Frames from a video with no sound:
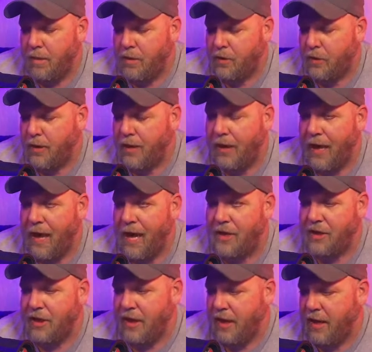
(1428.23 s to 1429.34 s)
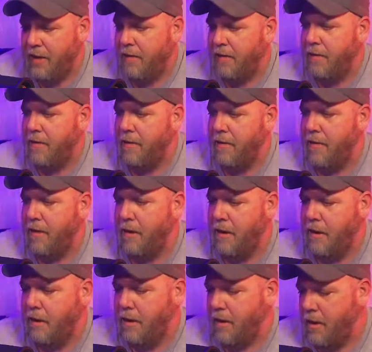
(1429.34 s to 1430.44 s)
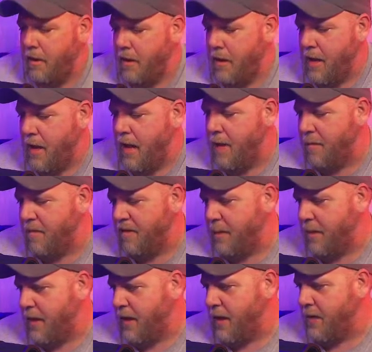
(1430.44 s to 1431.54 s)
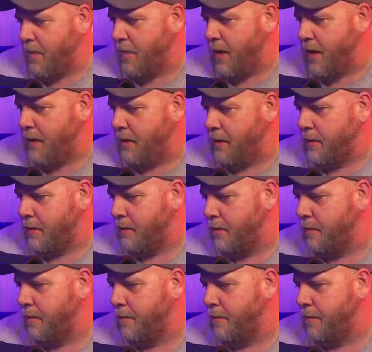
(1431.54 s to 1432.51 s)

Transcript: between Lashley, MVP, and The Miz.